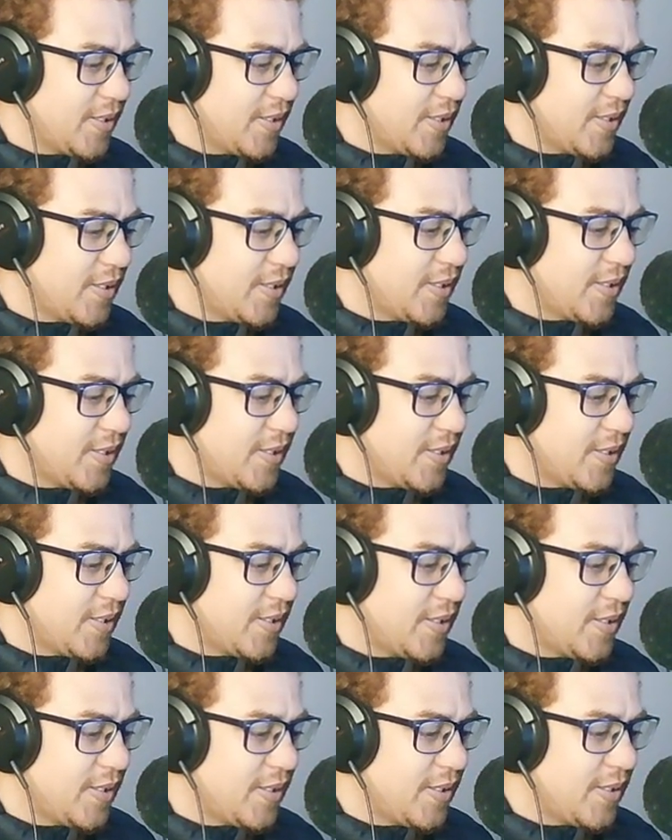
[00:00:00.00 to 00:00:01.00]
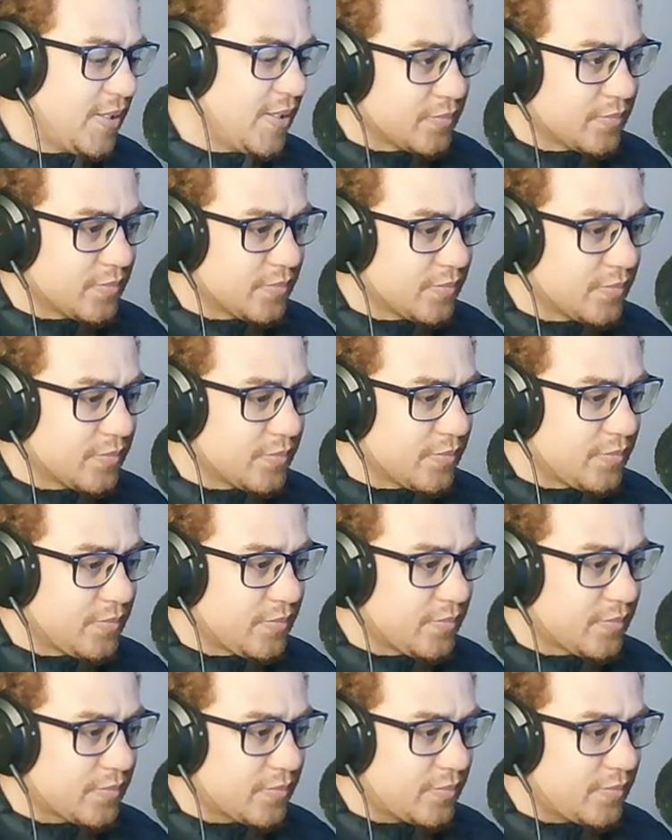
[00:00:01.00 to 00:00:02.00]

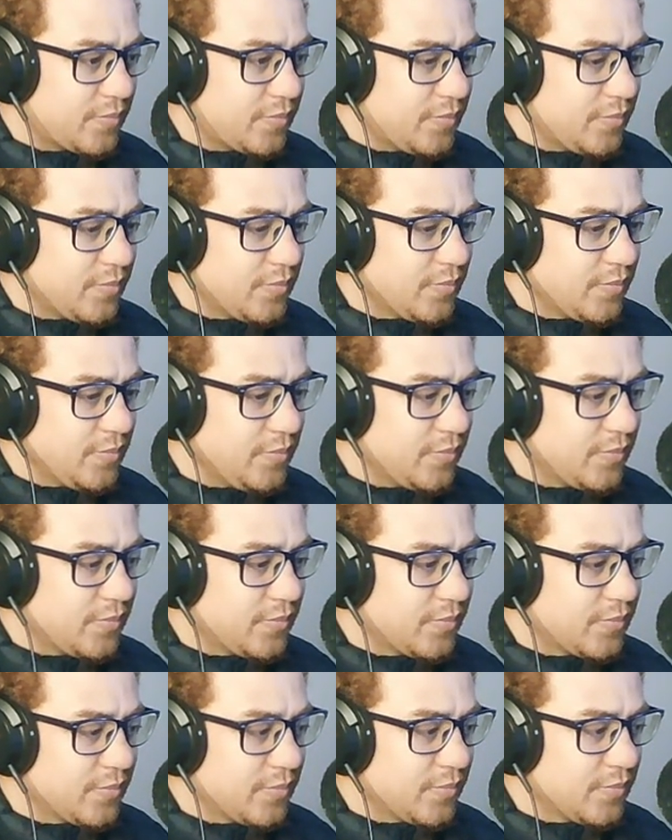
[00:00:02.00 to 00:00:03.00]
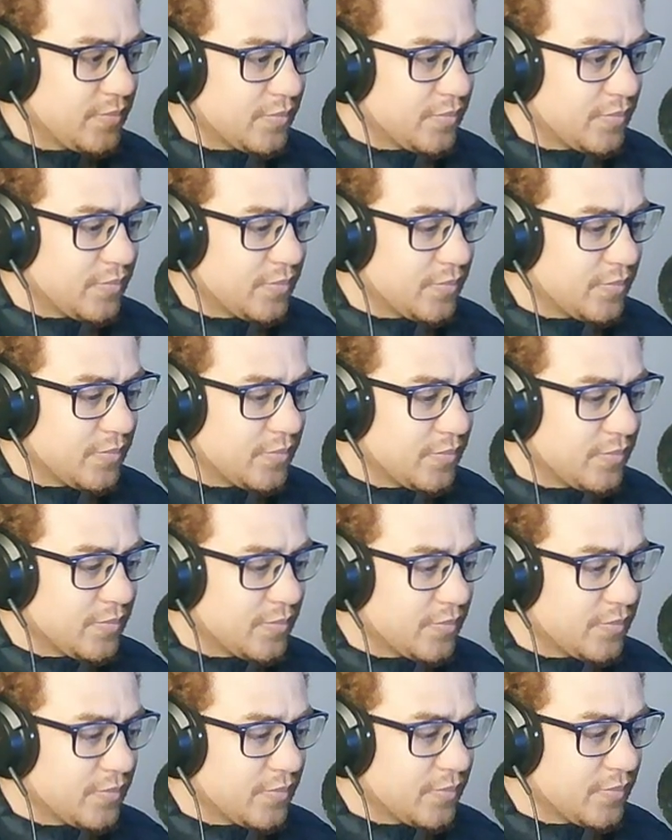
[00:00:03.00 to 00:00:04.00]

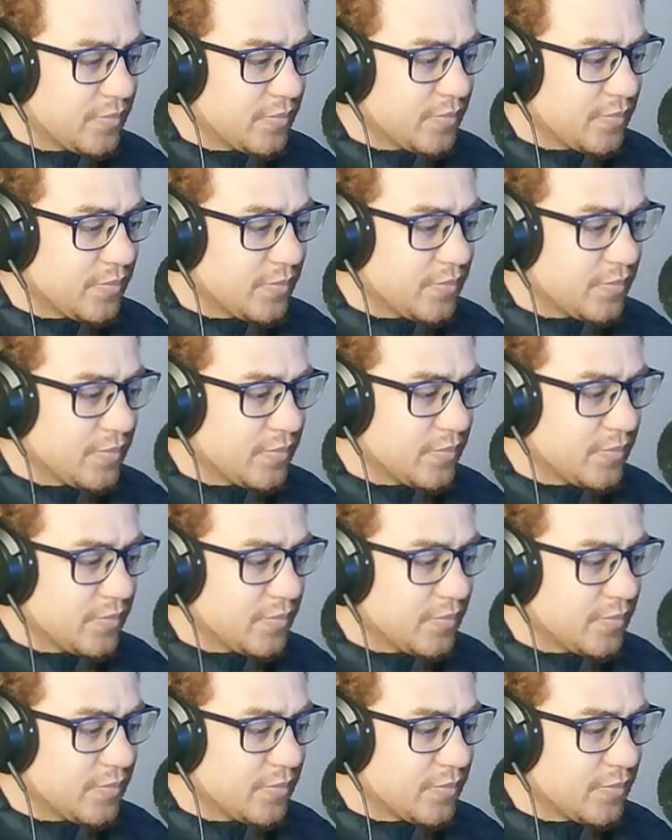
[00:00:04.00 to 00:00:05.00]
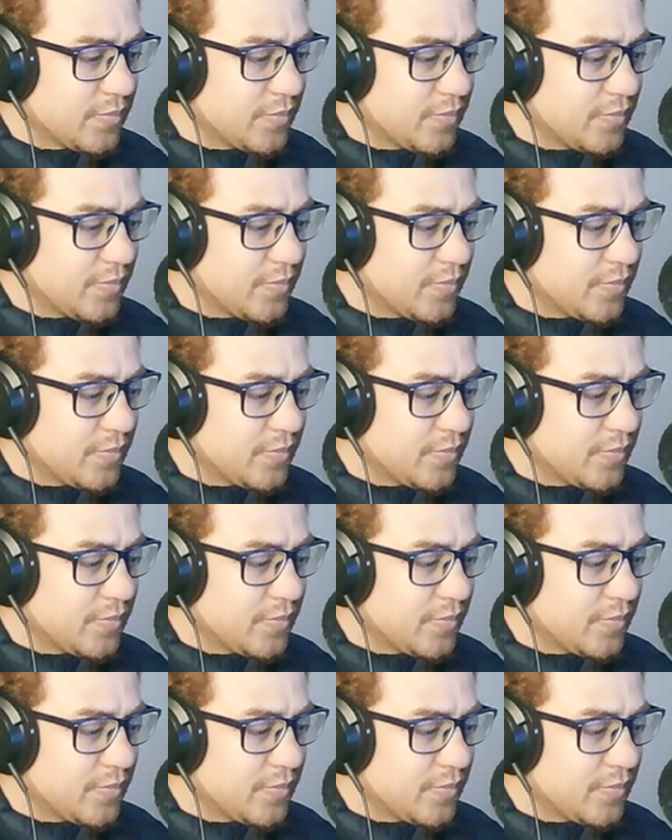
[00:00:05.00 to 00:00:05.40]
No one is speaking in this clip.